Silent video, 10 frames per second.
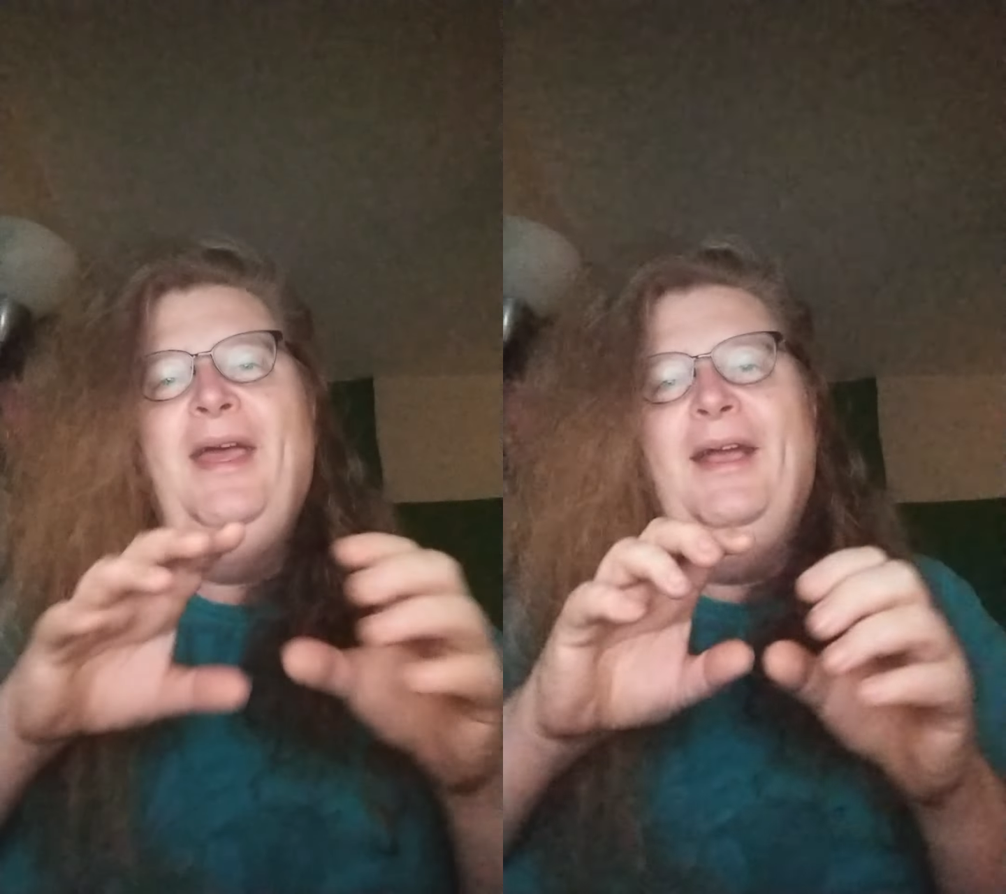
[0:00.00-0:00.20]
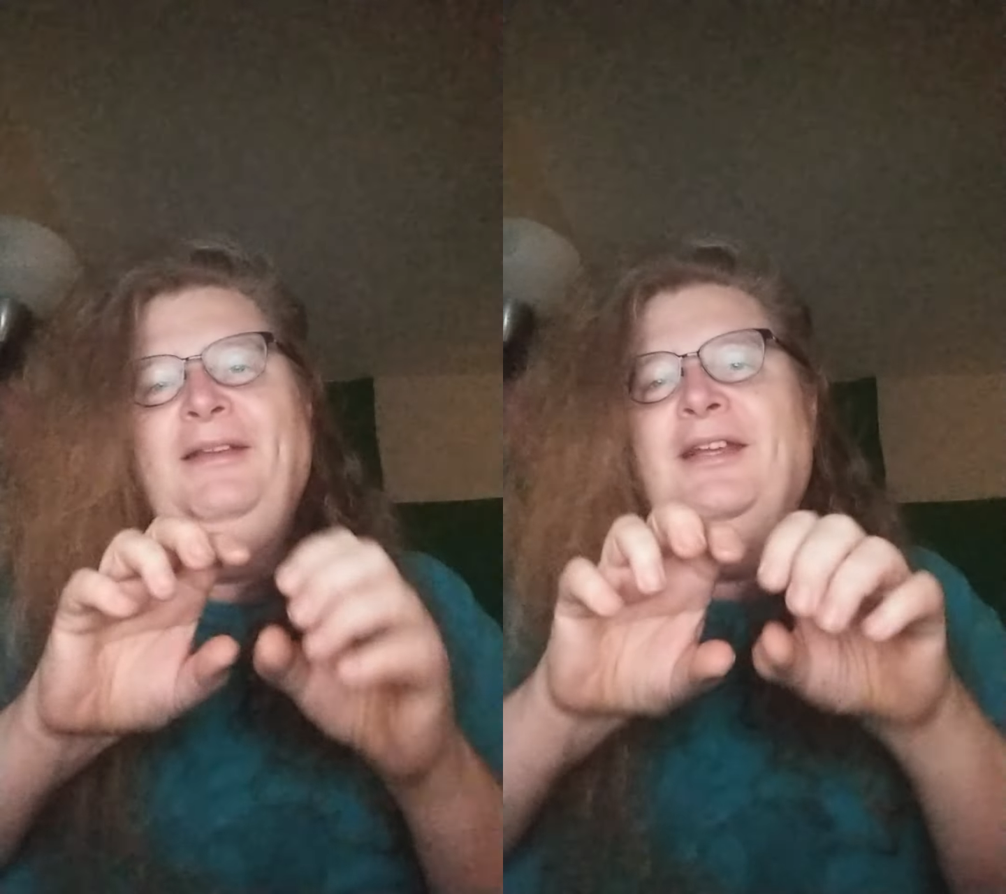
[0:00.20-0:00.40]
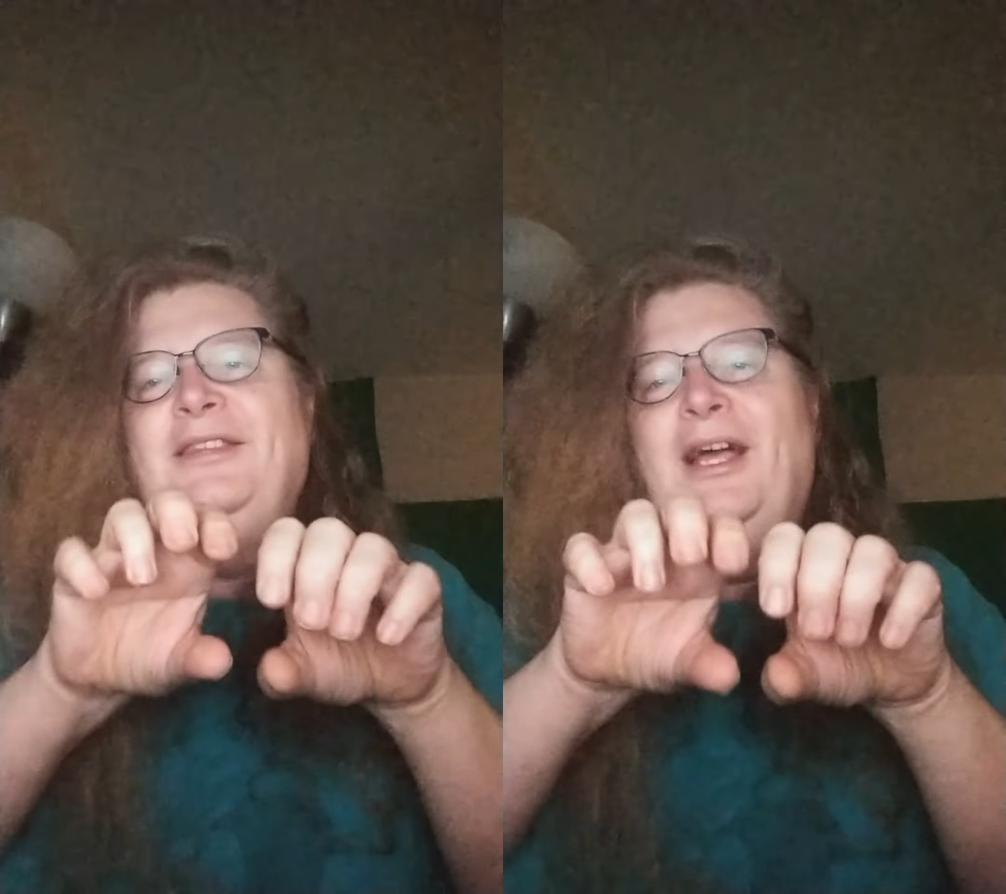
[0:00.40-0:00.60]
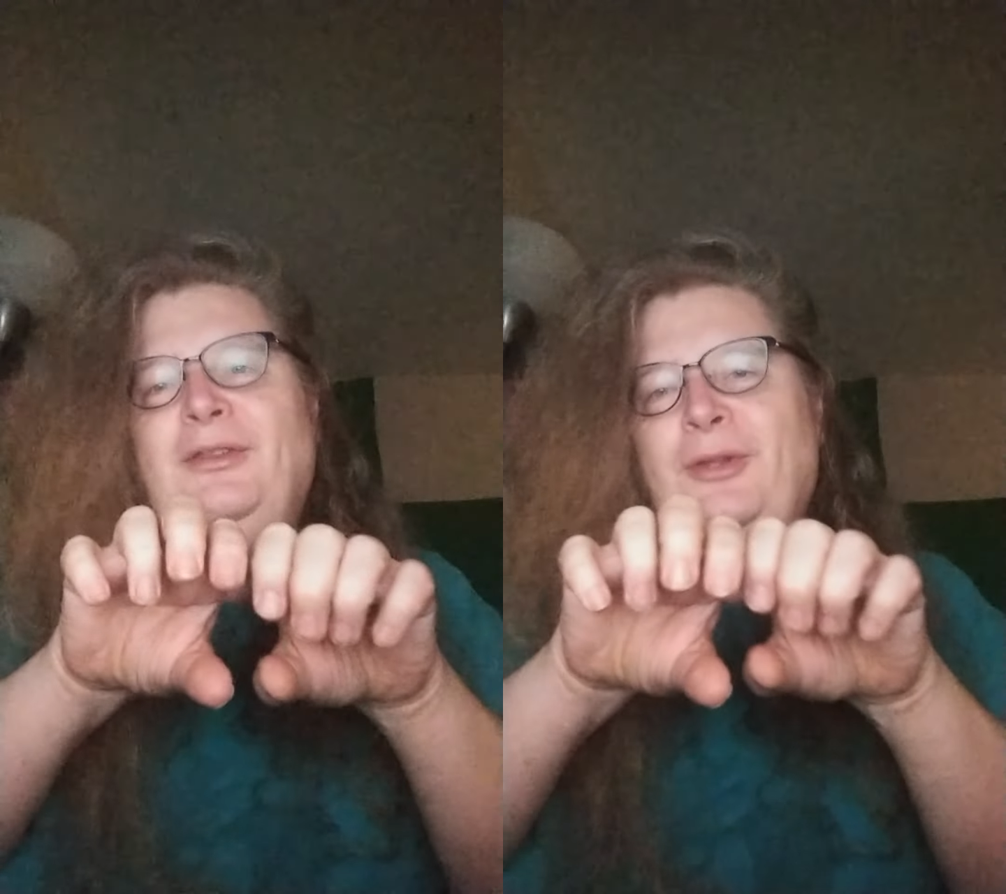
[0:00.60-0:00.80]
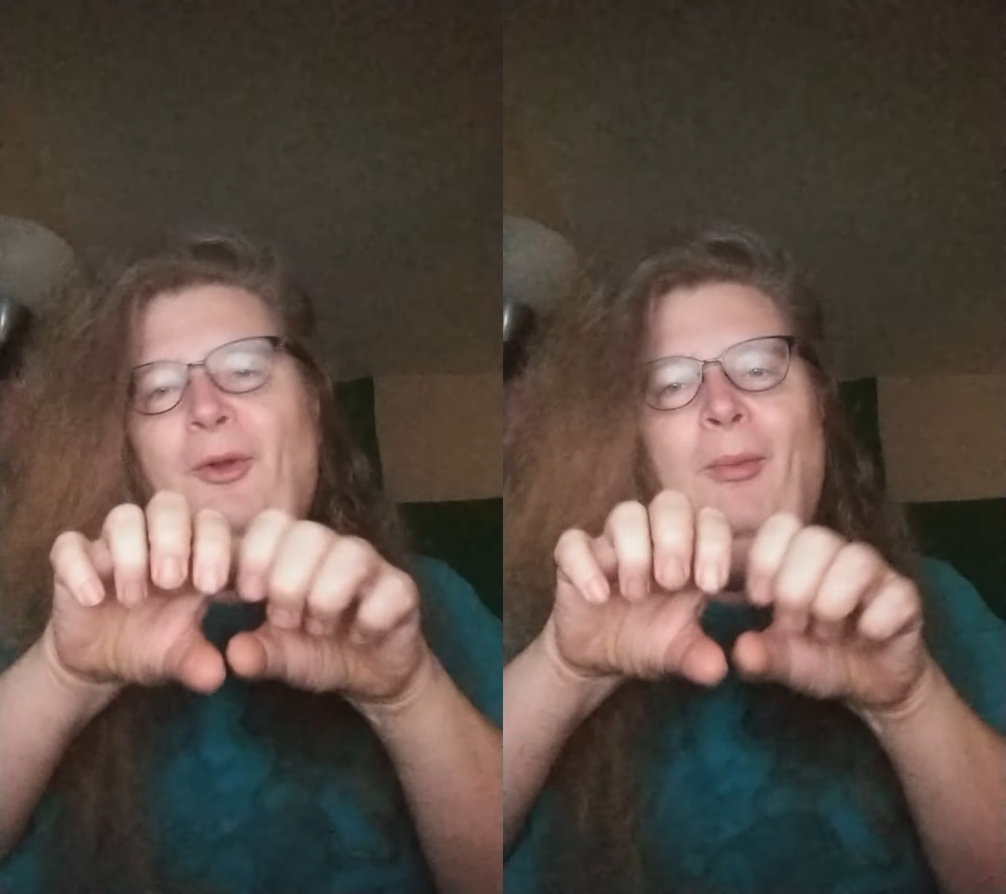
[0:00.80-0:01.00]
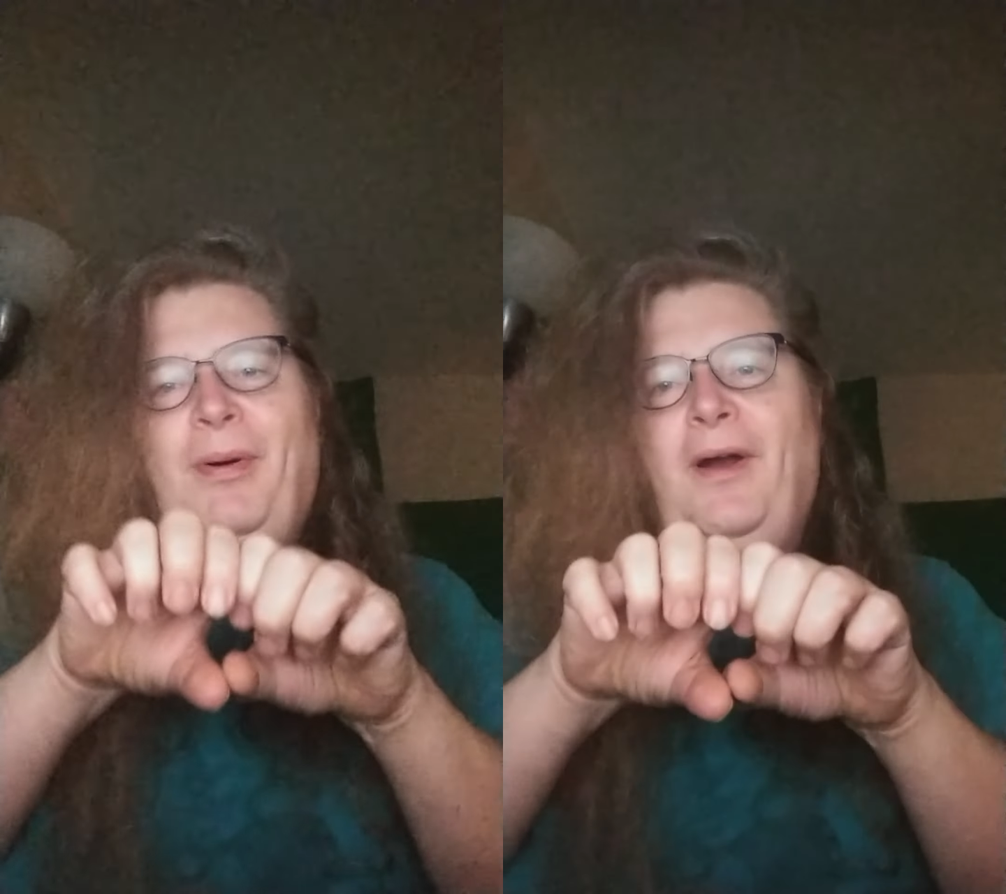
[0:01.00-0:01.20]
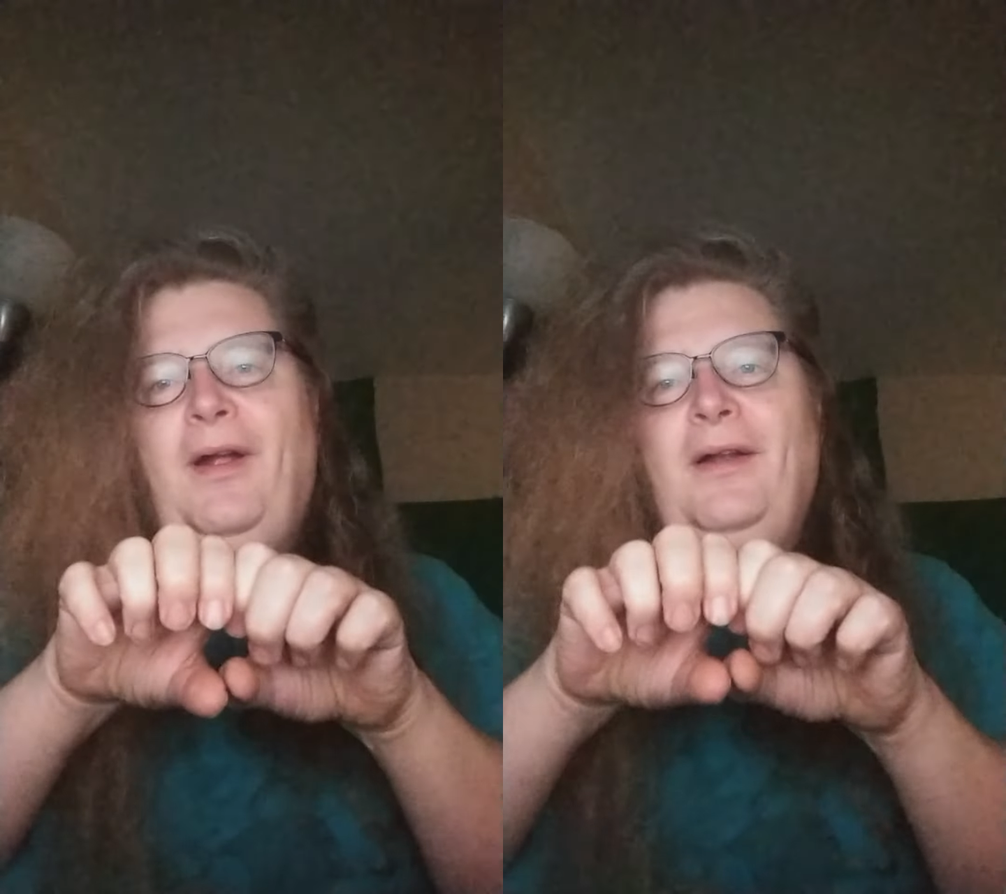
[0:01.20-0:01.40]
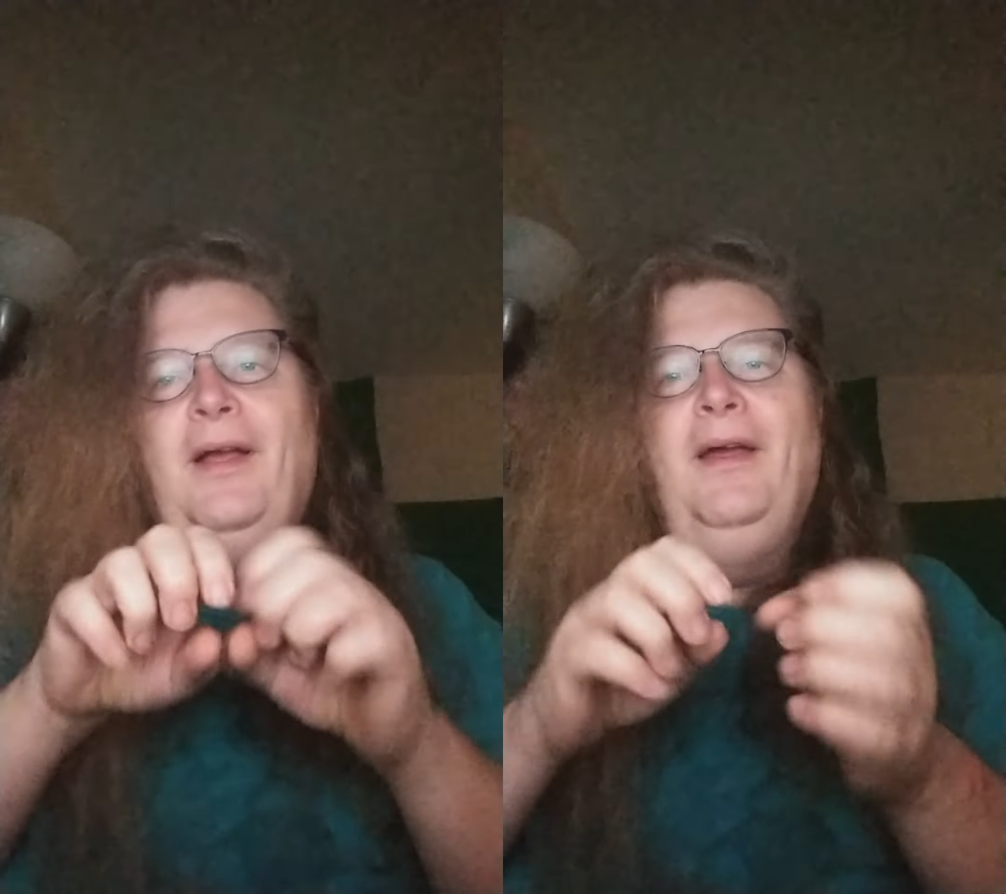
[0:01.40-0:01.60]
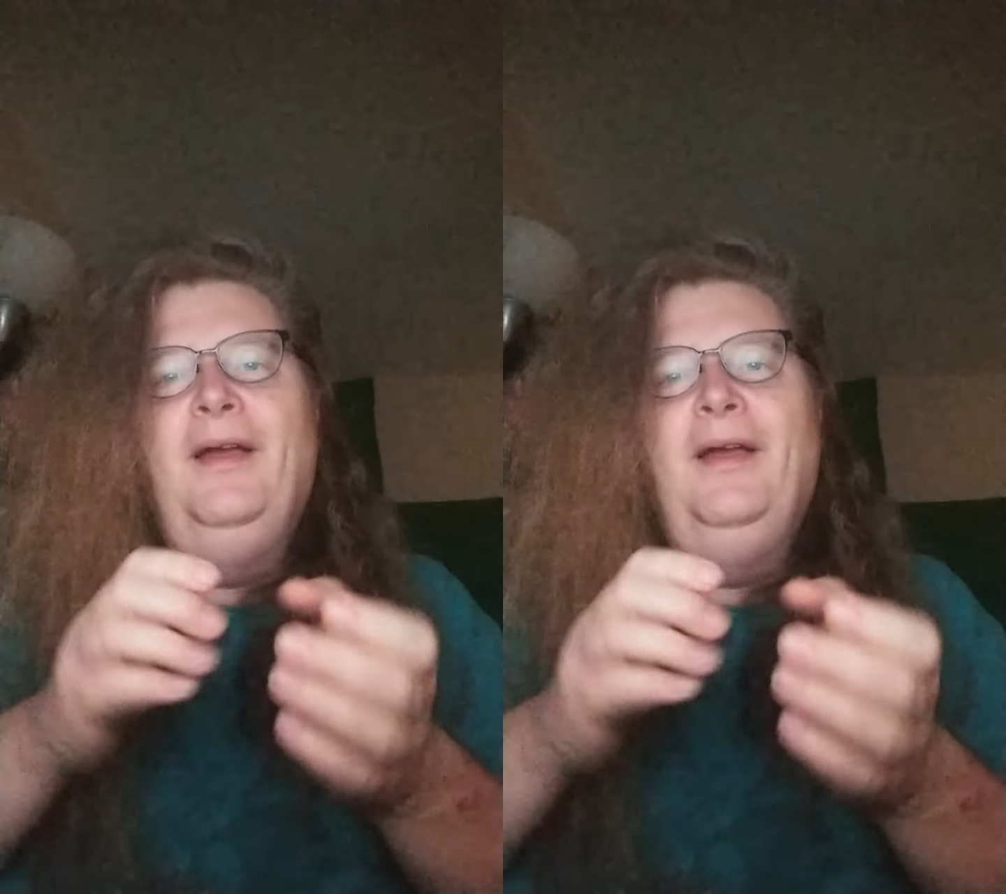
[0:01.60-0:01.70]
and yet that little part